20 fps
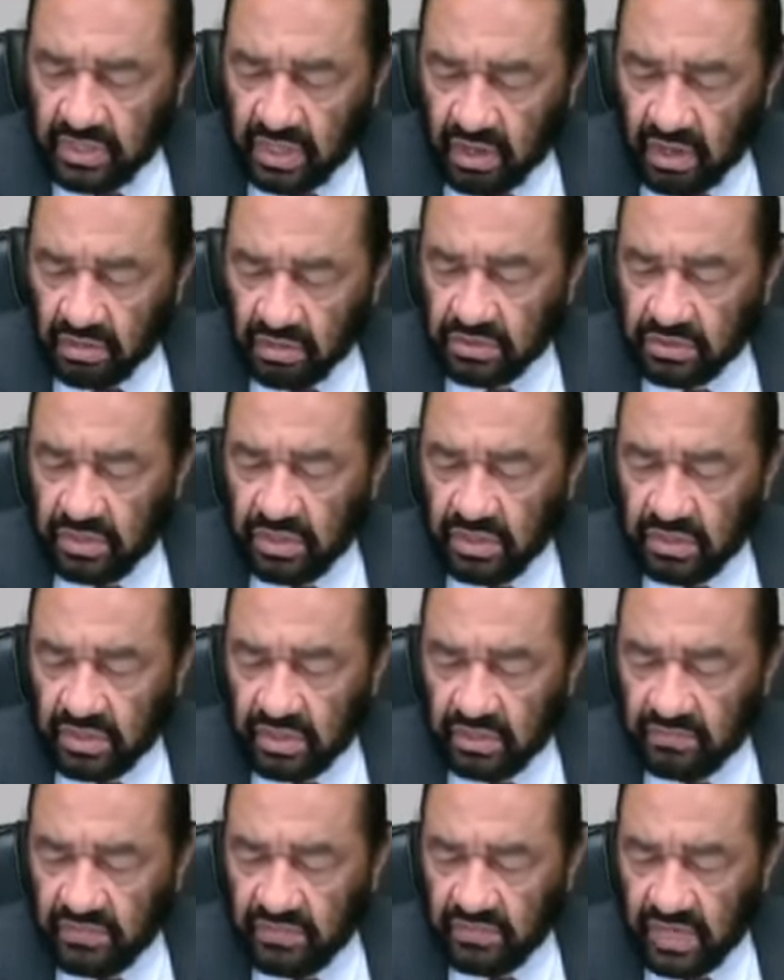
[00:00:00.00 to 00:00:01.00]
the
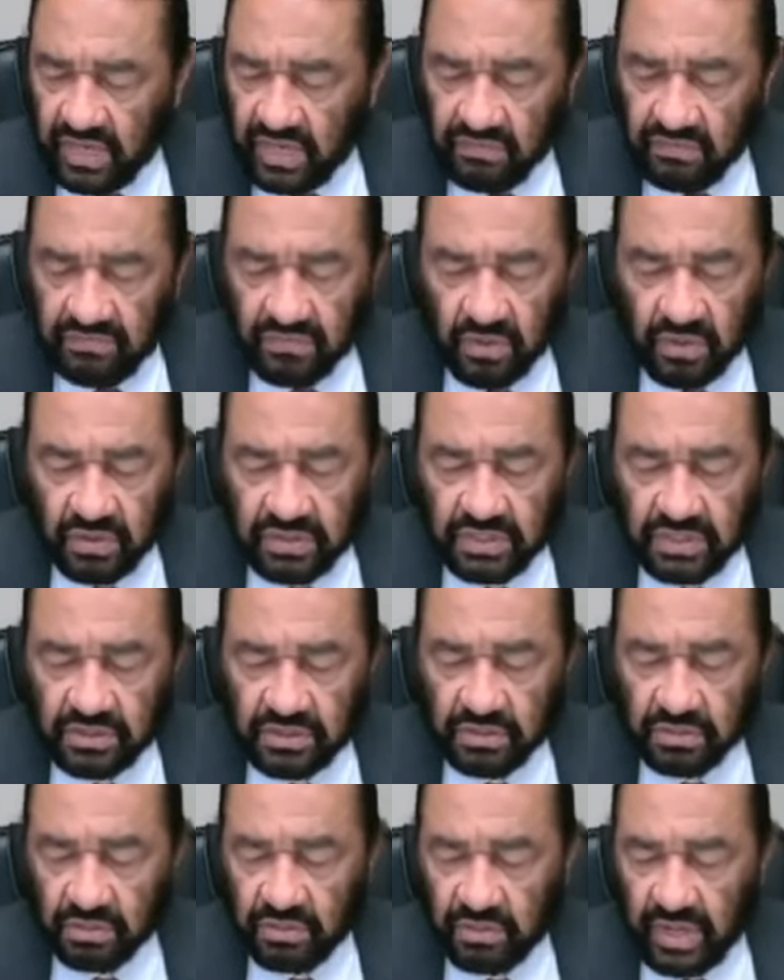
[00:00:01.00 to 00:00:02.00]
Alternative Data for
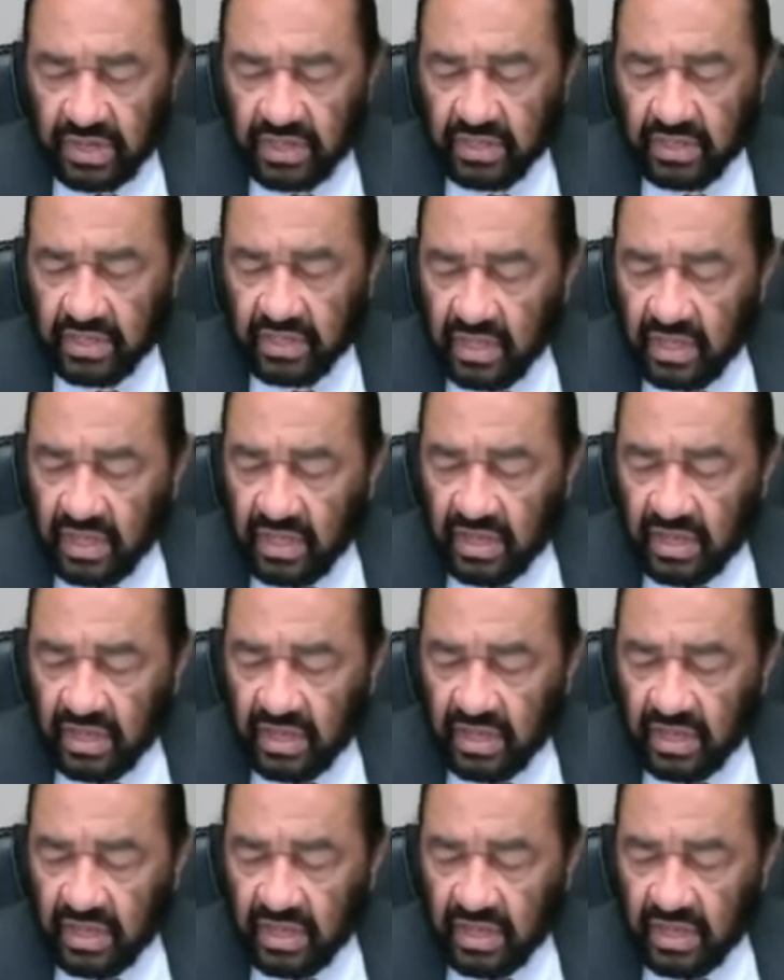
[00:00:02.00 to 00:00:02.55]
Additional Credit